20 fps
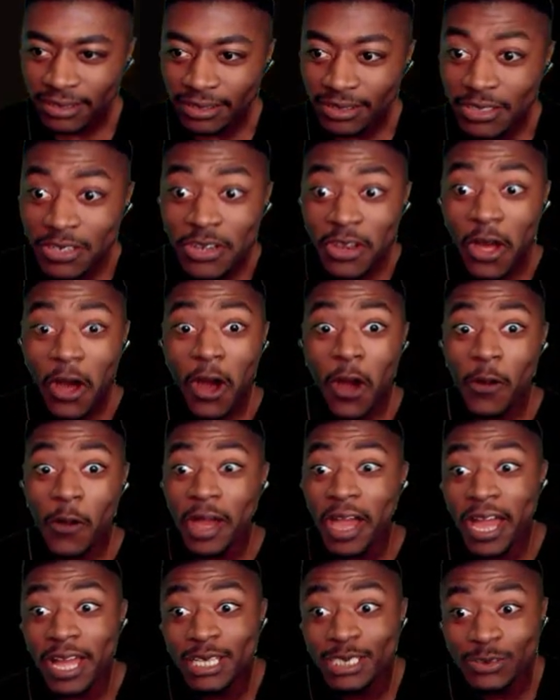No,
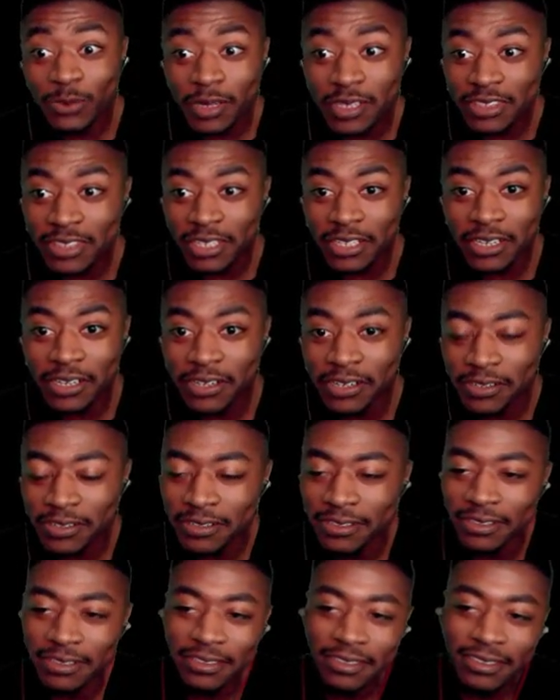it ends right
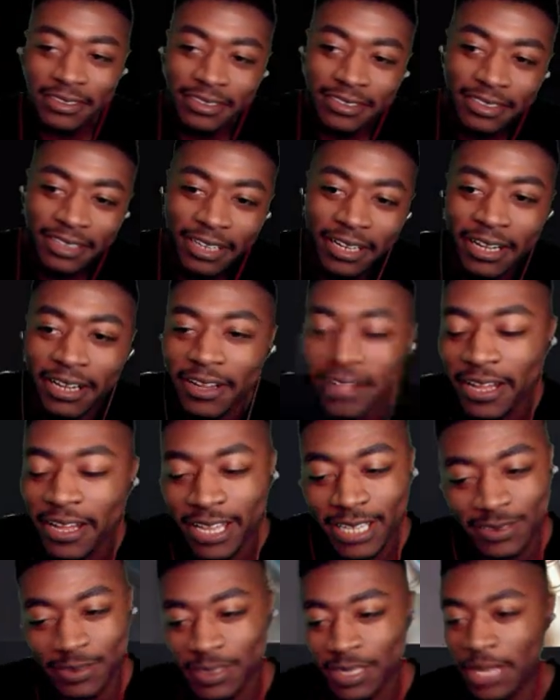there. Oh, I
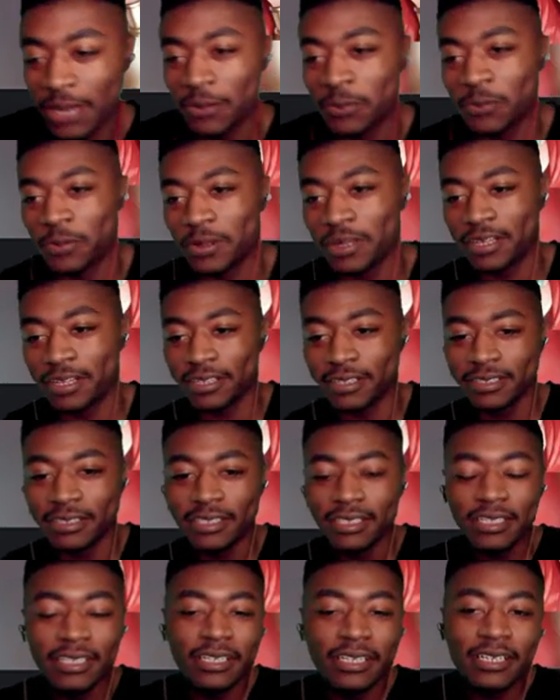guess I gotta wait.
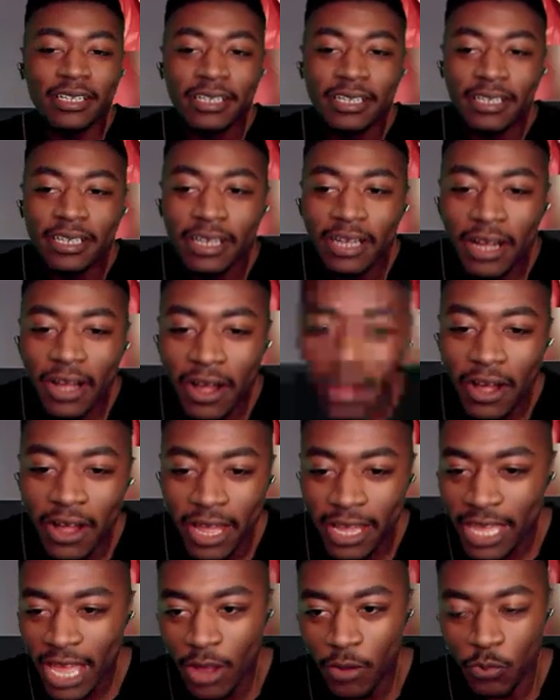Oh,
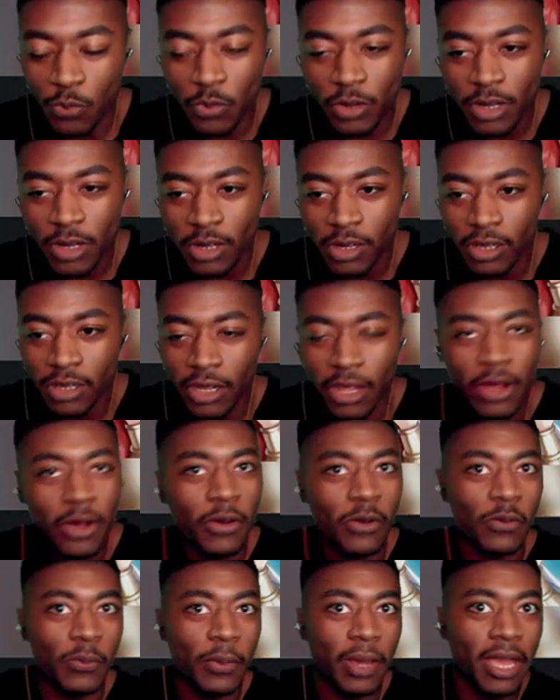I got real
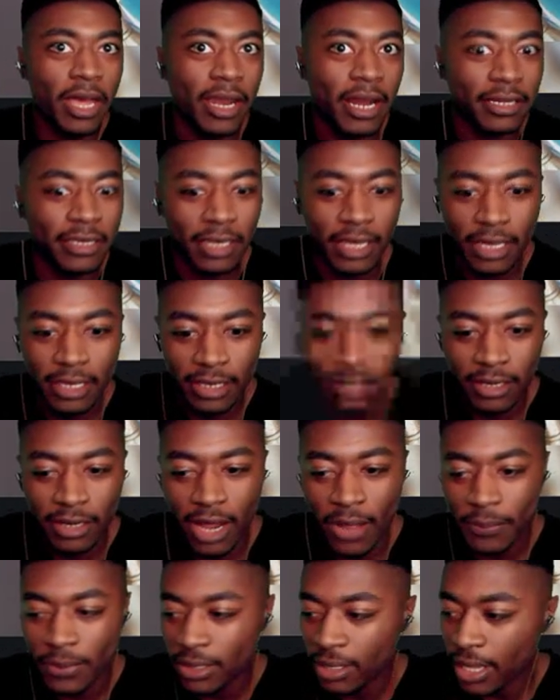low, man, at the end there.
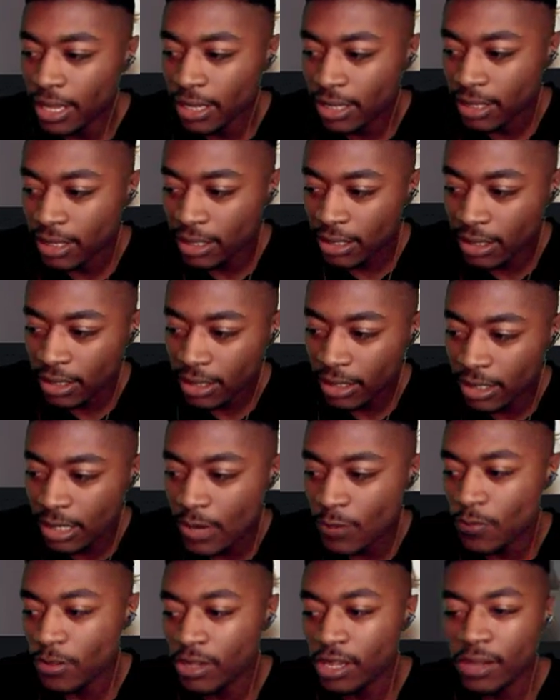I mean, like, can
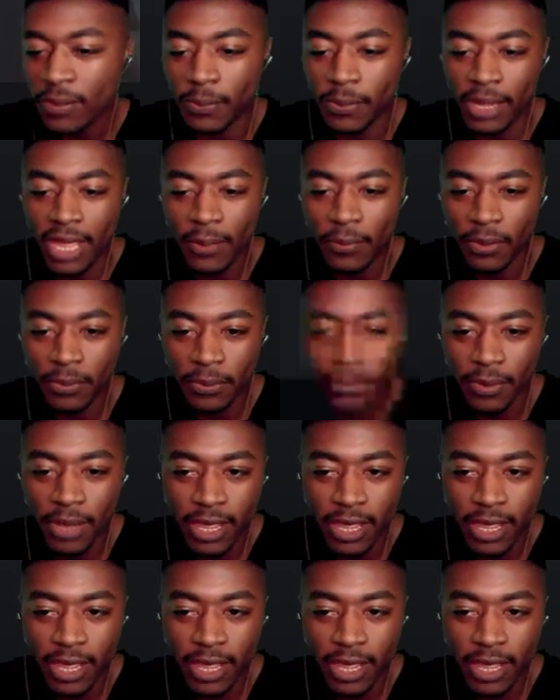you really blame him?